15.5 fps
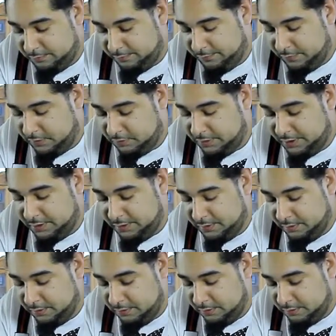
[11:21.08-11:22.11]
Fold it,
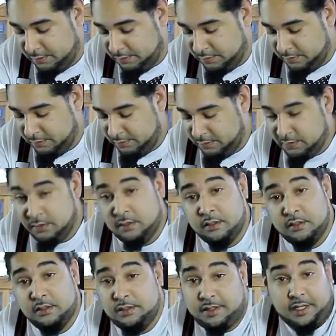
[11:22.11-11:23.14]

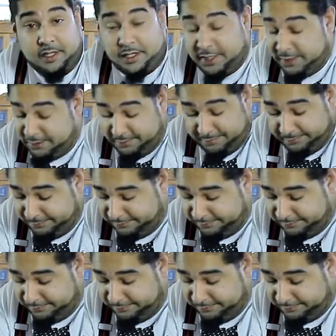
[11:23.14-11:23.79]
tuck it,